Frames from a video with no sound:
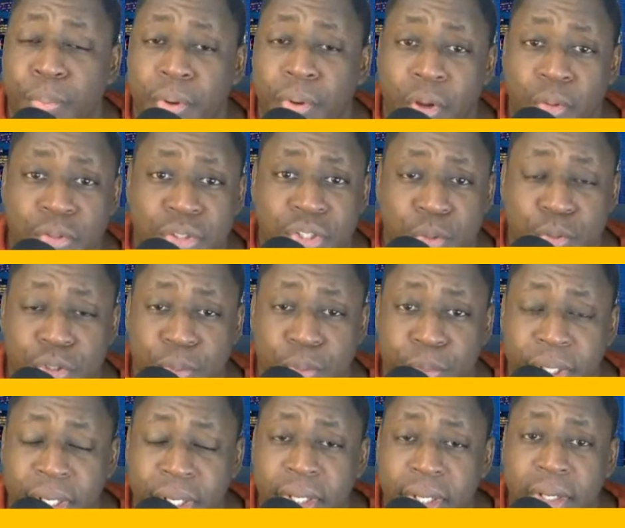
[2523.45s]
are on social
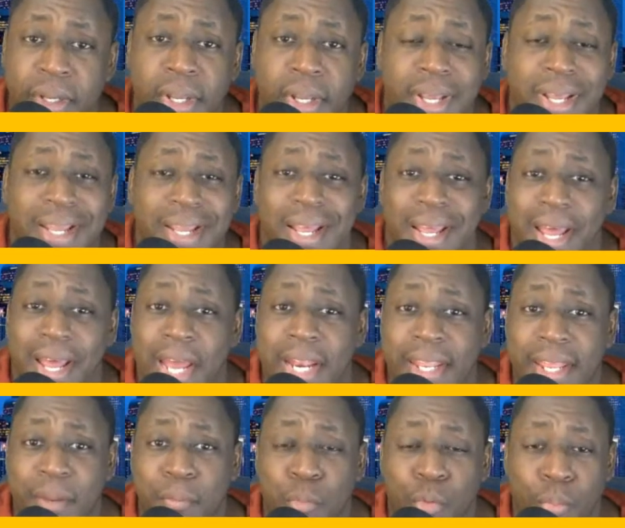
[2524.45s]
media. I
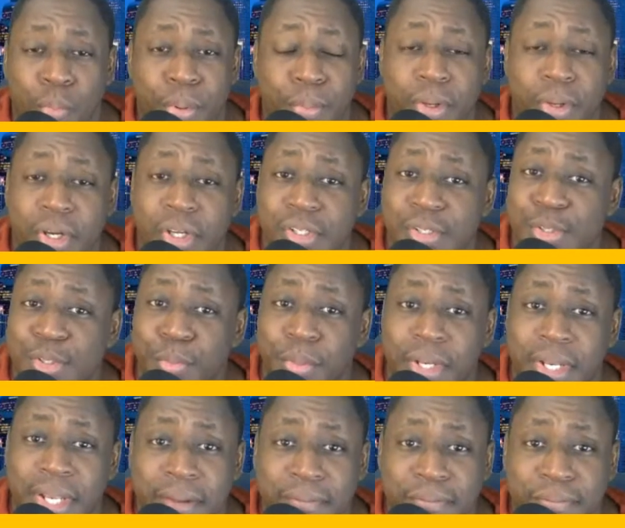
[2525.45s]
think more people are consuming
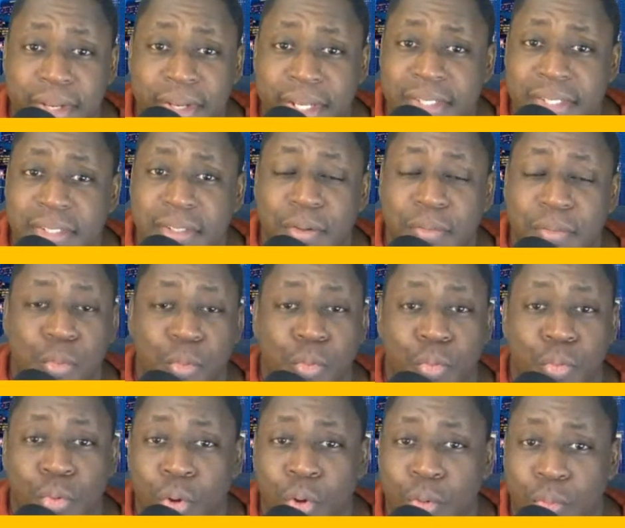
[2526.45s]
Netflix,
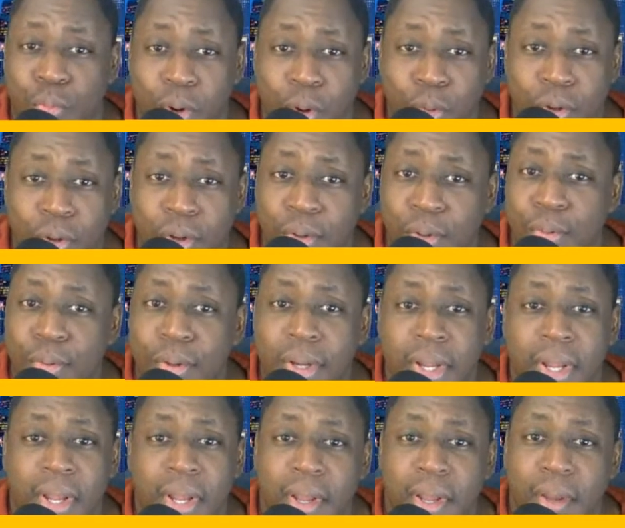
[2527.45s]
Roku. You
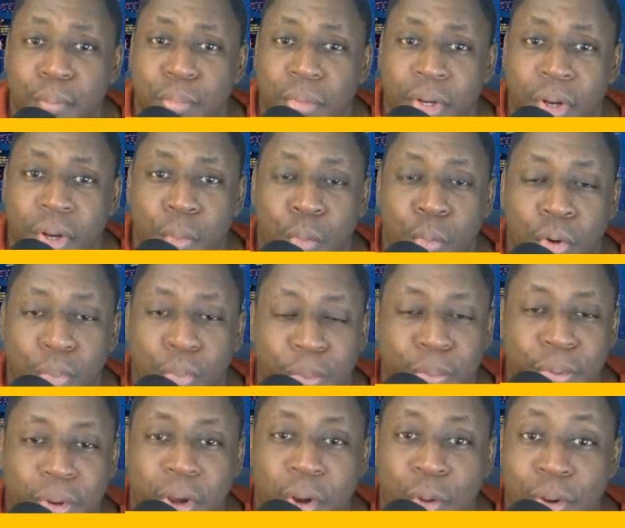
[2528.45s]
know, more people
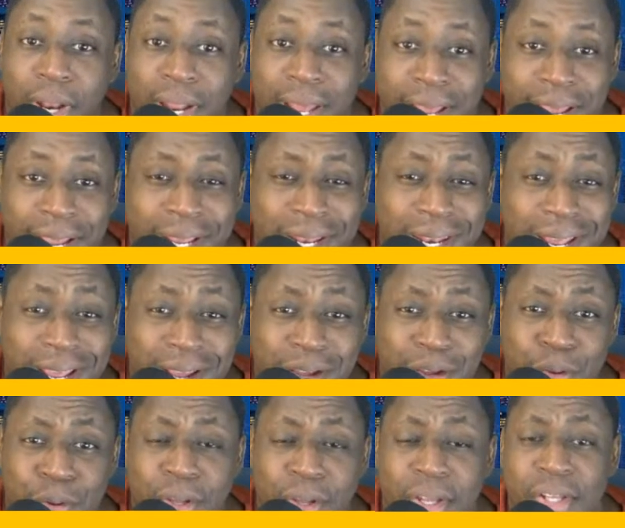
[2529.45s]
are online
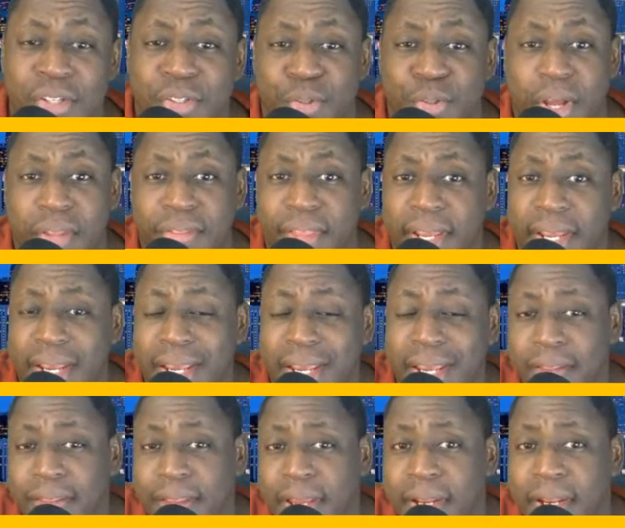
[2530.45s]
now. So I think
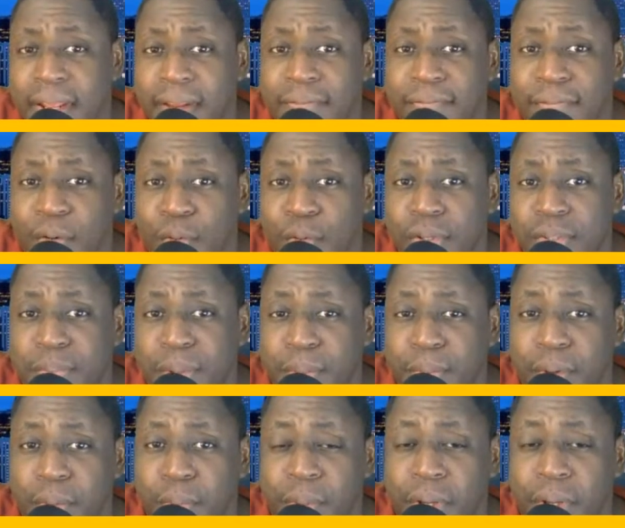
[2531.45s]
anything that focuses people to
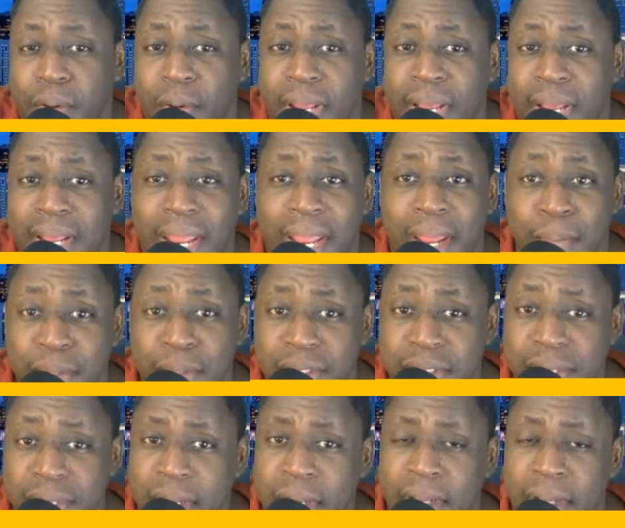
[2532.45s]
be online,
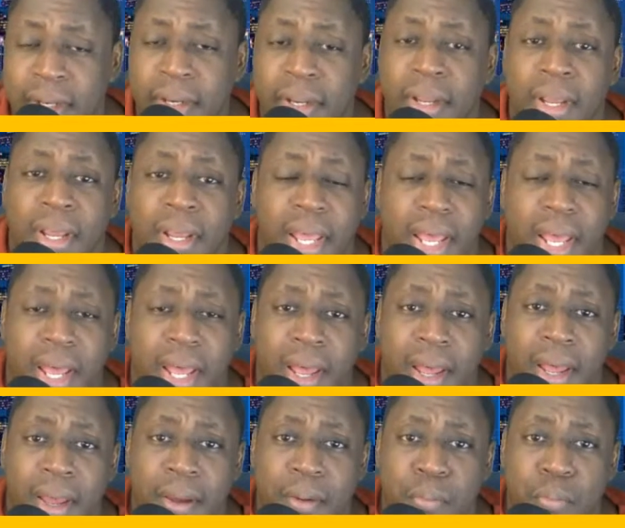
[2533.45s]
Amazon,
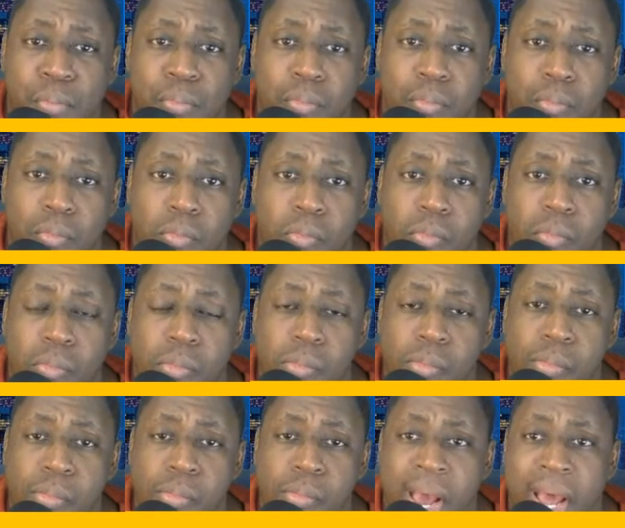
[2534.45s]
um,
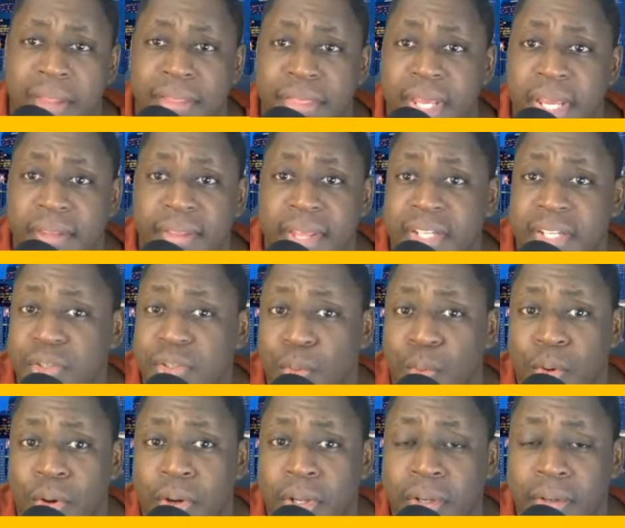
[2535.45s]
I think that's the
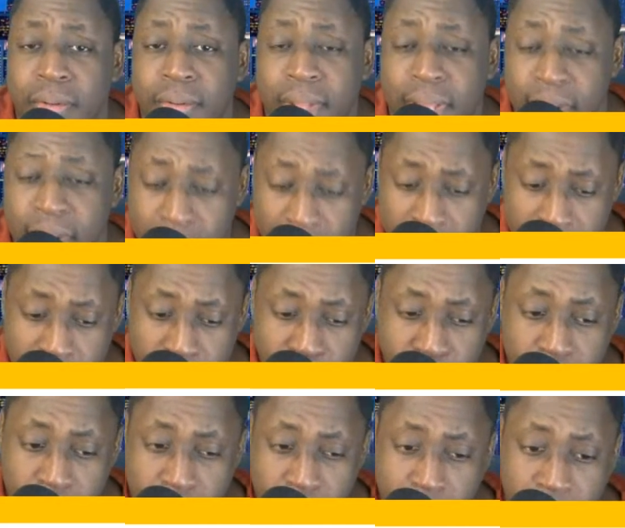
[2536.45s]
one that uh,
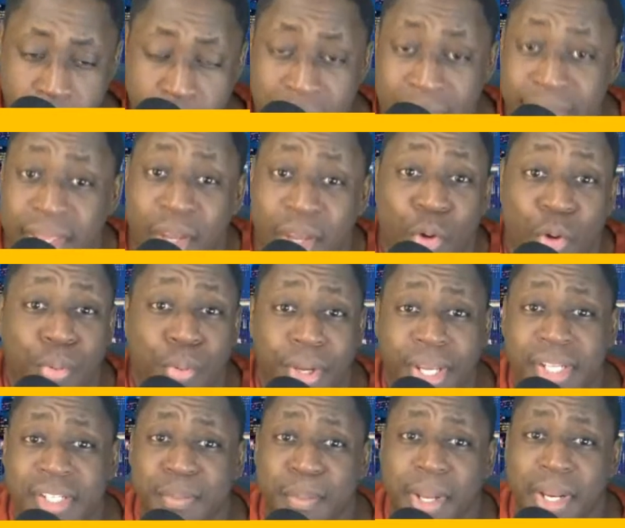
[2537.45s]
you know, I think Uber
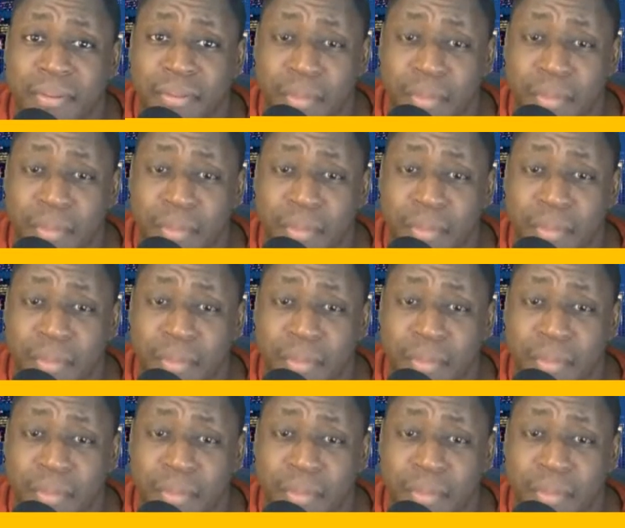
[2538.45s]
Eats might even